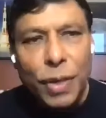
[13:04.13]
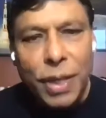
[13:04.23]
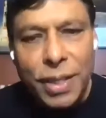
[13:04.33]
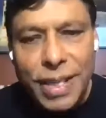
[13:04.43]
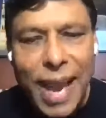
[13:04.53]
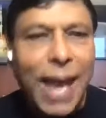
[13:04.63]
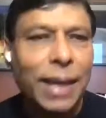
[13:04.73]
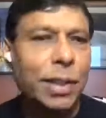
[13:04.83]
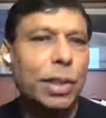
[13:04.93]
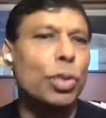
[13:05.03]
we
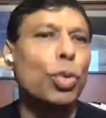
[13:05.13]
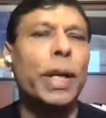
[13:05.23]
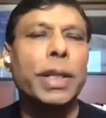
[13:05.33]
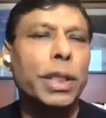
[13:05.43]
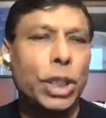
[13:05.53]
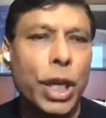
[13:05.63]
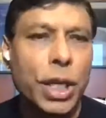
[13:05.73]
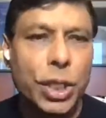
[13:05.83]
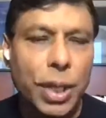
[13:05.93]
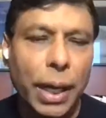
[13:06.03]
react to it
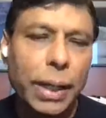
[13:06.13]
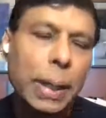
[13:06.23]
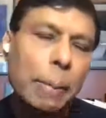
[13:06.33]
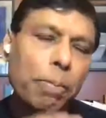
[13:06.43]
changes, right?